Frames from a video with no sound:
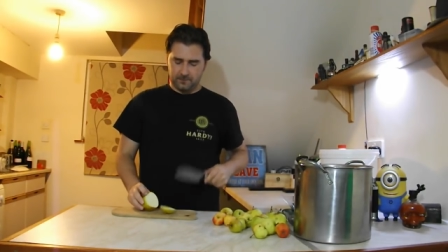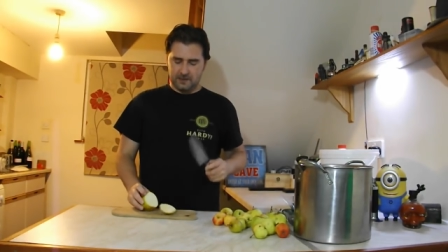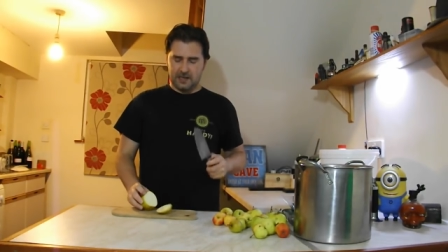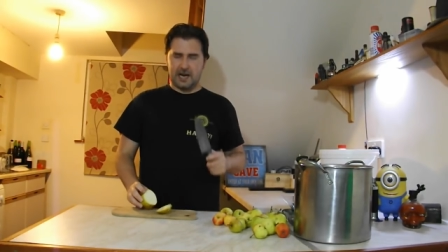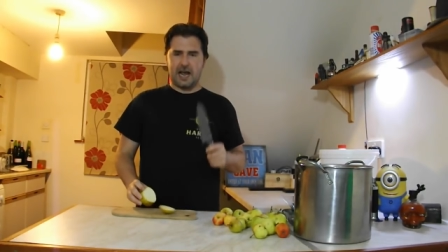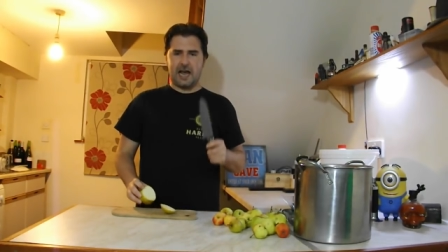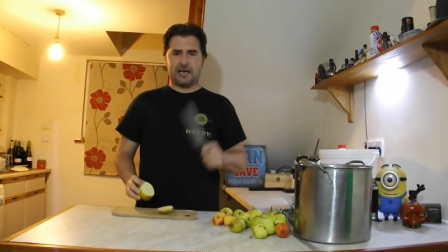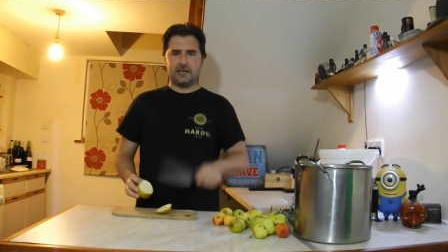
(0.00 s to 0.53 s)

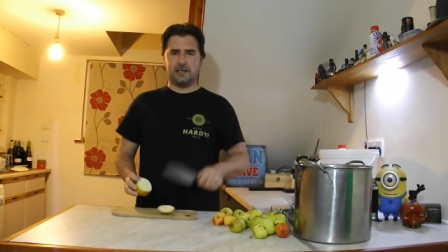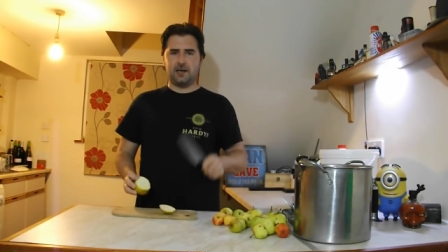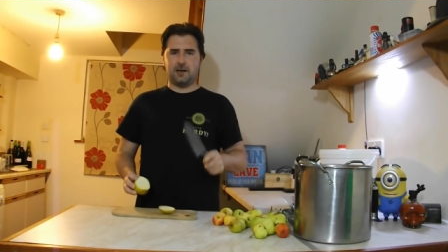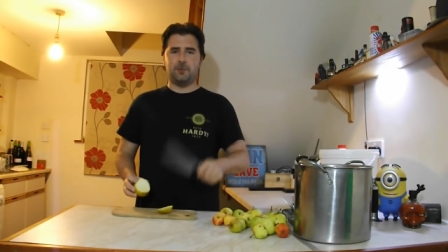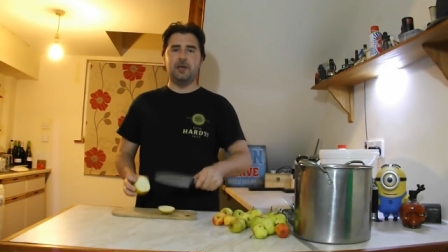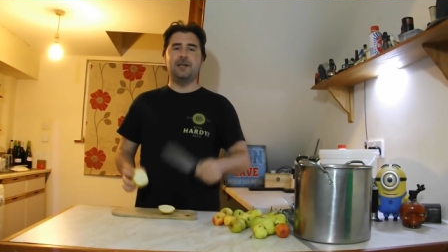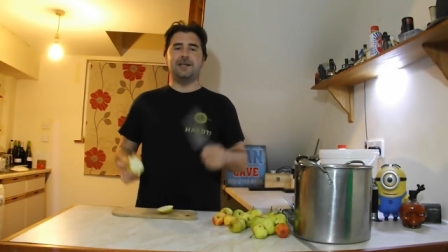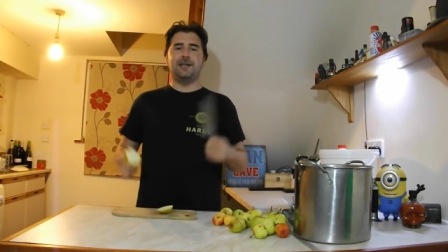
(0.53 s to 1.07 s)
and hack it up.
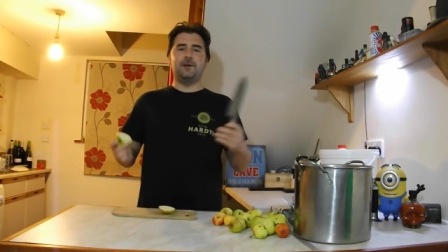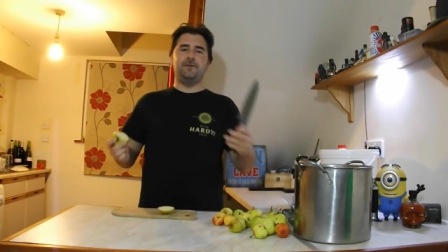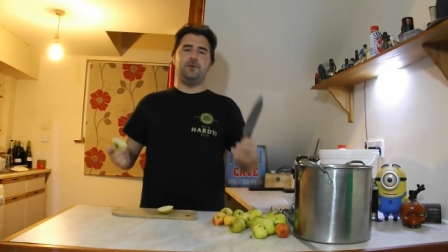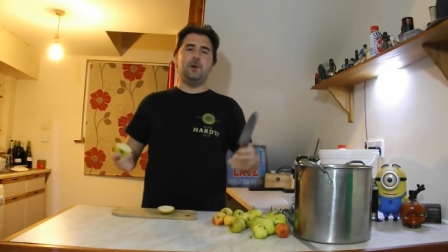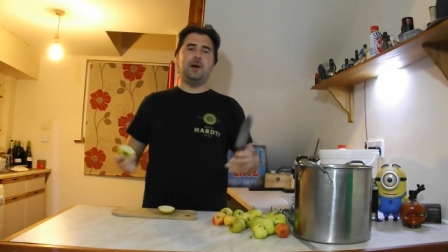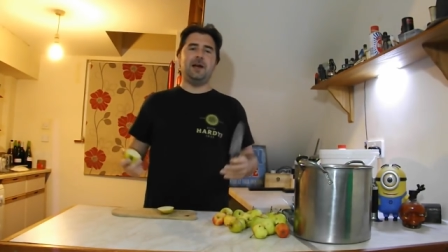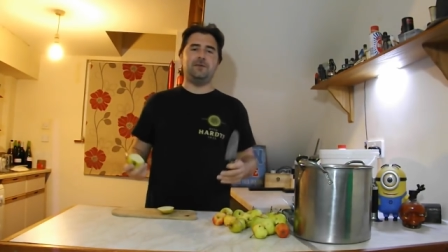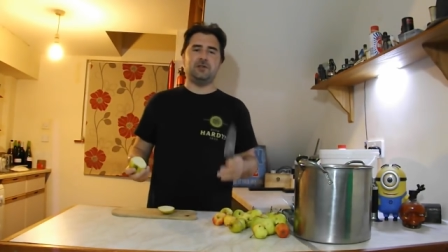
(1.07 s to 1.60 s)
Now if
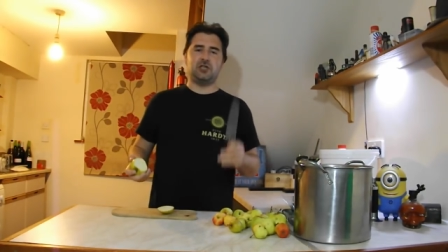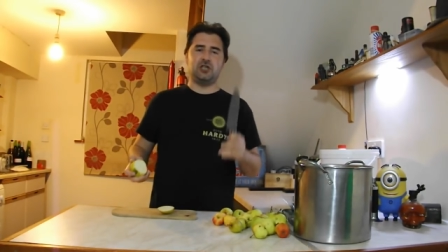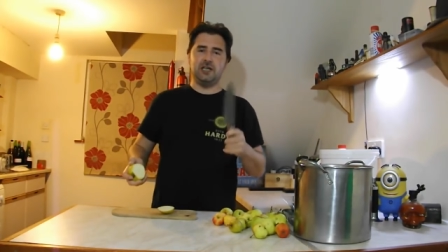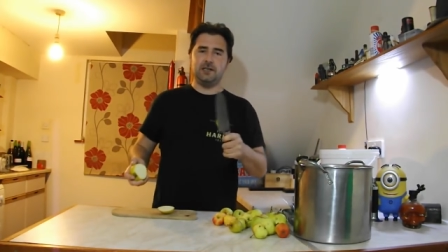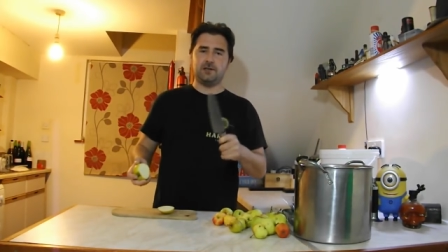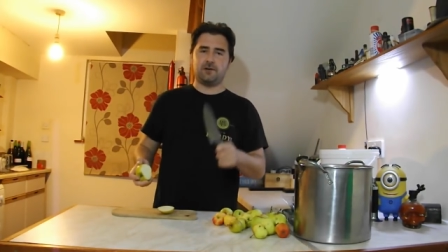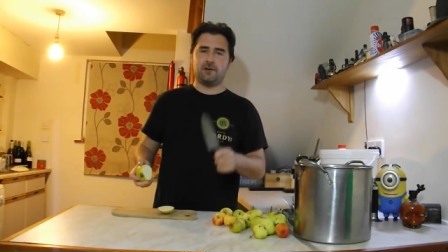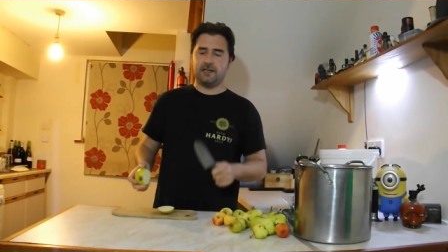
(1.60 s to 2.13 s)
you have a
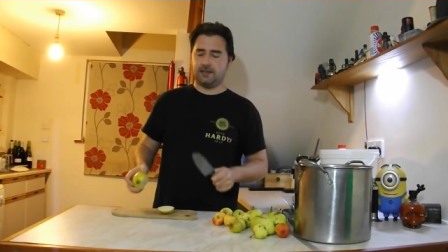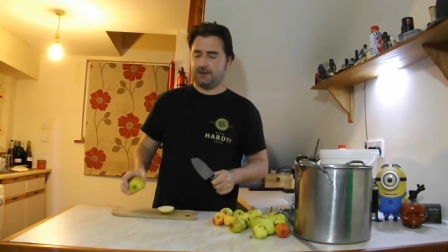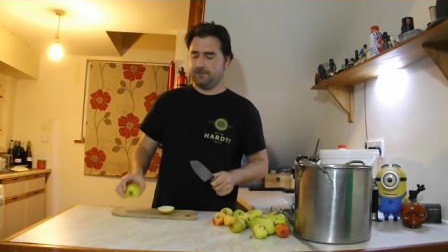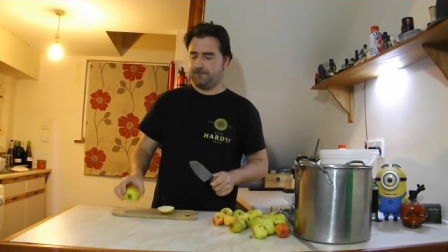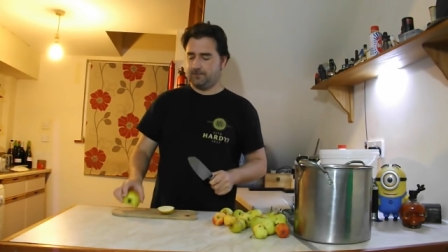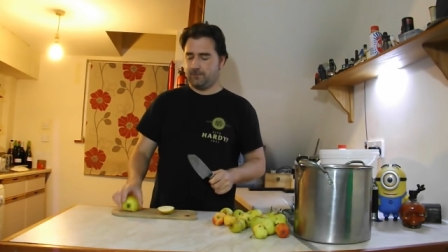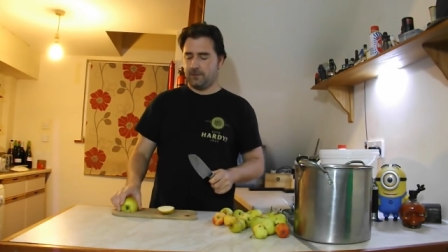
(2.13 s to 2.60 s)
cheese grater,